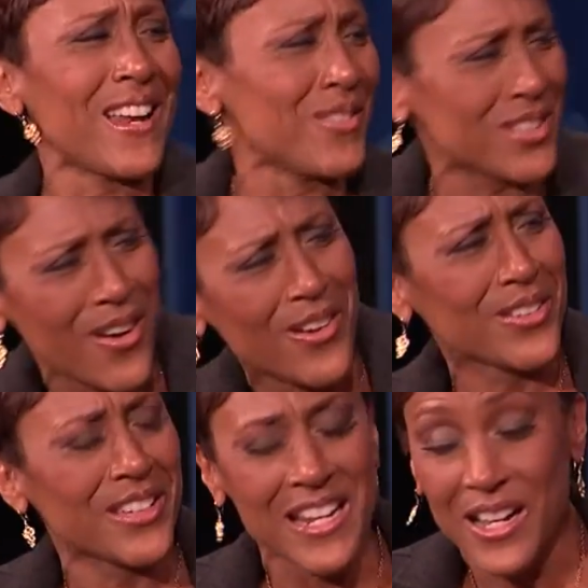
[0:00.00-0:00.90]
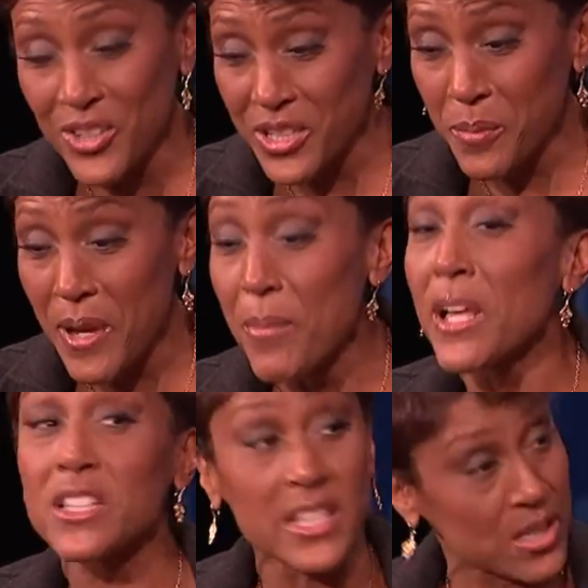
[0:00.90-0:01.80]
I was all good. I'm like,